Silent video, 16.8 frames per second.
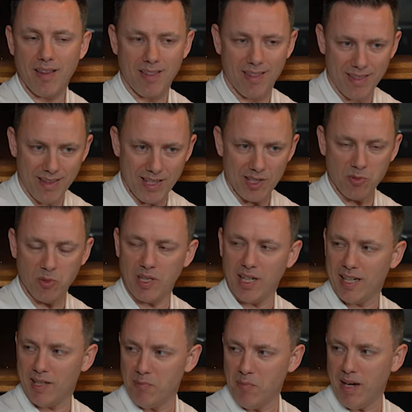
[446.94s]
That's what
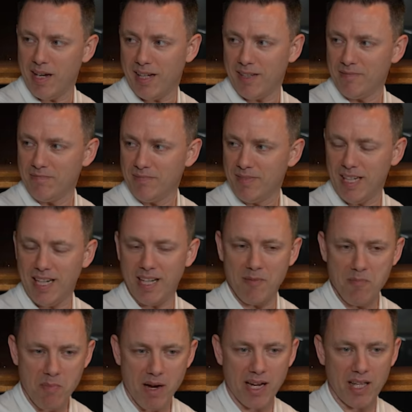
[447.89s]
I admire. I
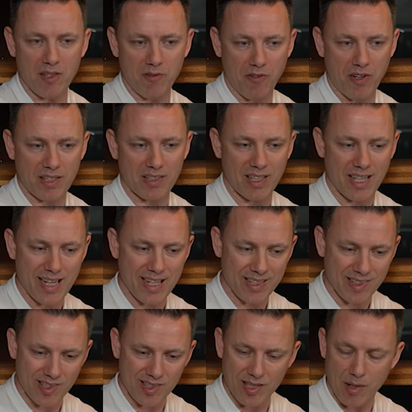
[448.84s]
admire the fact that he
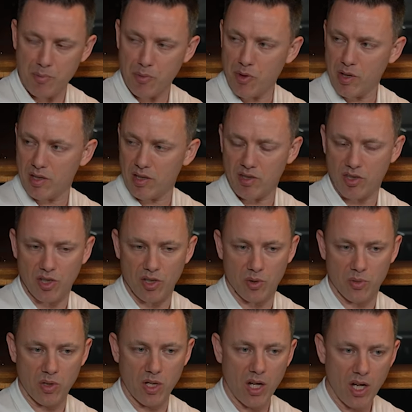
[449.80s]
can separate the
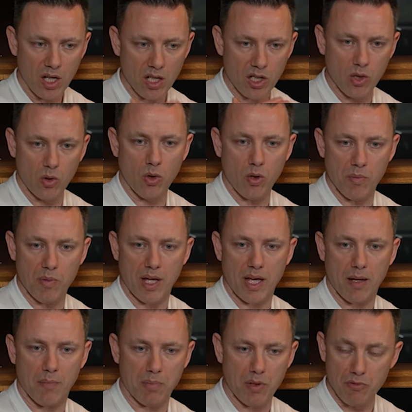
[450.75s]
two, go up
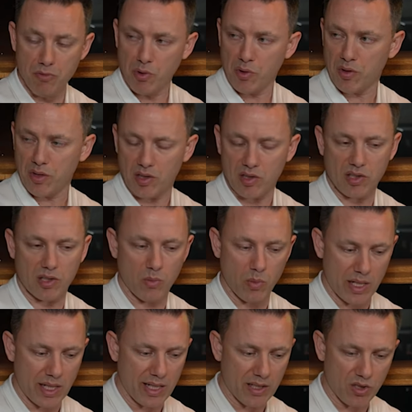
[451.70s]
there, be ruthless, and
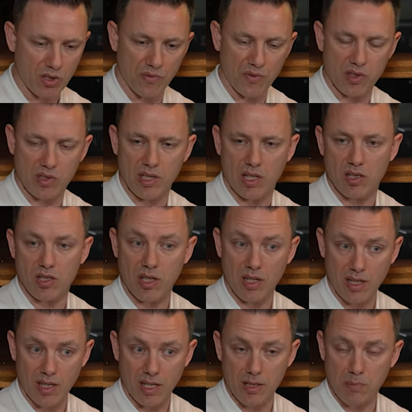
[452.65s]
when he gets off the stage,
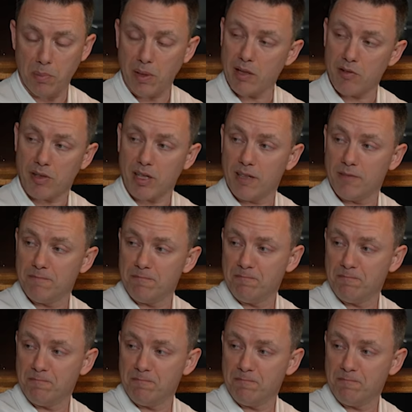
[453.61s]
he's Peter again.